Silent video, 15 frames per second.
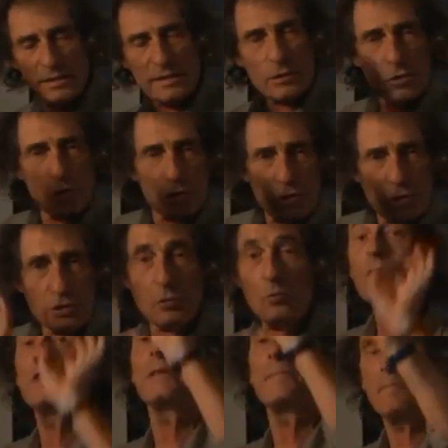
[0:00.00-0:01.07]
is
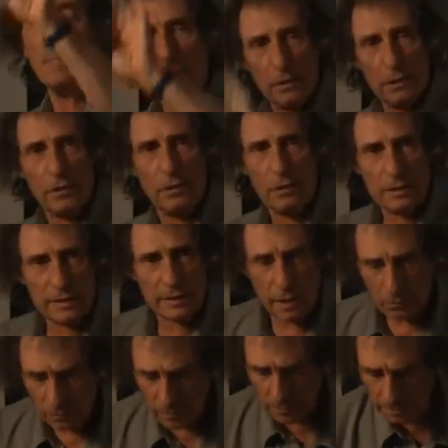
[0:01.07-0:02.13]
associated with the particular
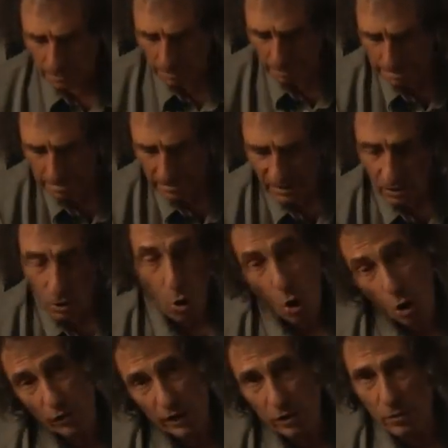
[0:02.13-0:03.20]
sound,
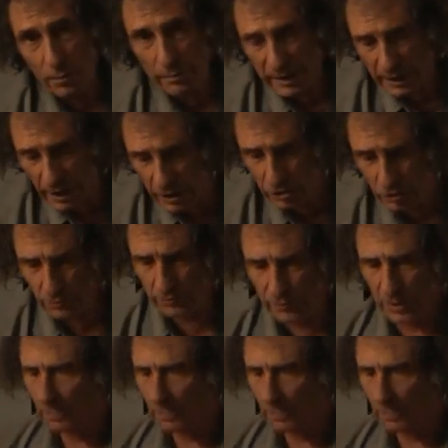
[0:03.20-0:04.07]
or a combination